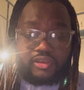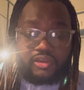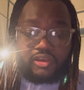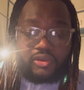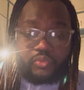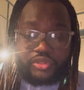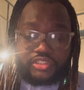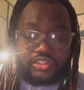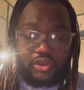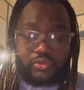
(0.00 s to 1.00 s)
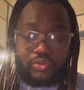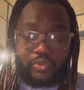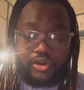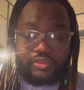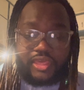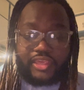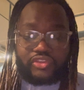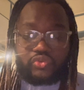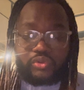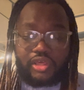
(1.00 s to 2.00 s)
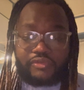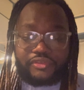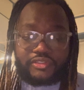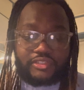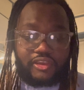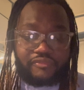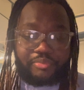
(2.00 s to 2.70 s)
will show the world that you love yourself,